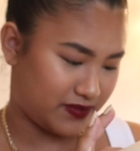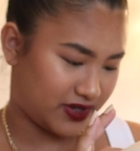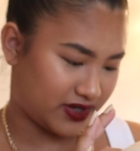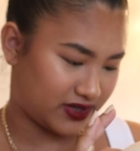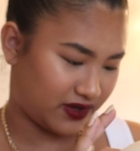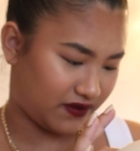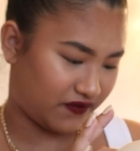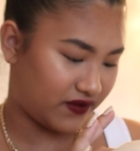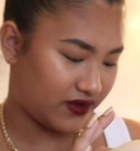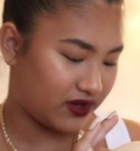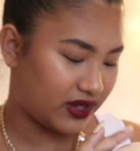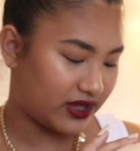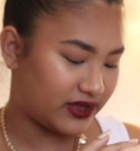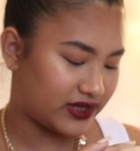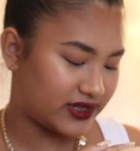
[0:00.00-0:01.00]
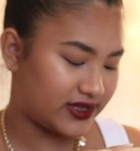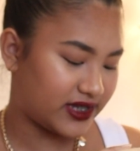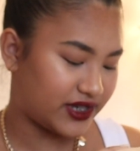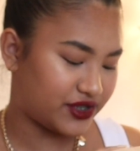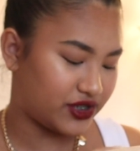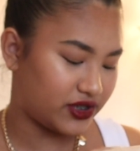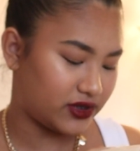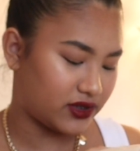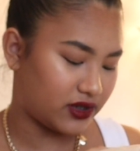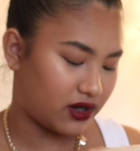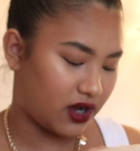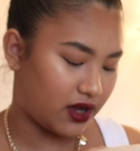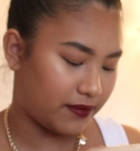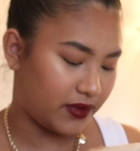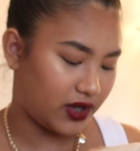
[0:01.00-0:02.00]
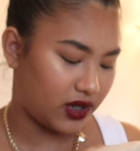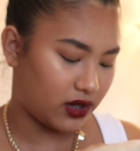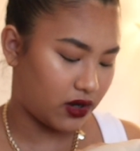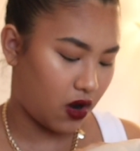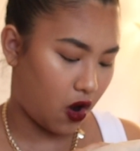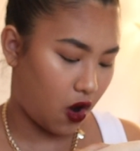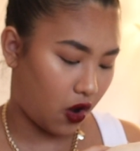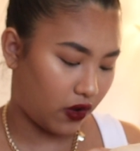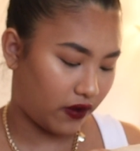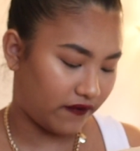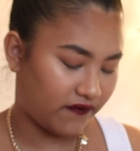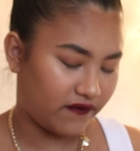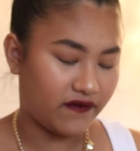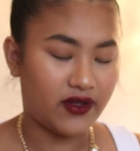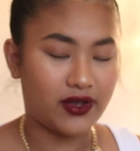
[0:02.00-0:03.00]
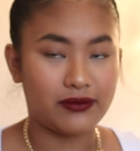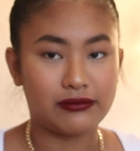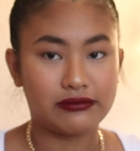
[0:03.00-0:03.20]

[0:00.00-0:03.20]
because I feel like the stitchings are coming off,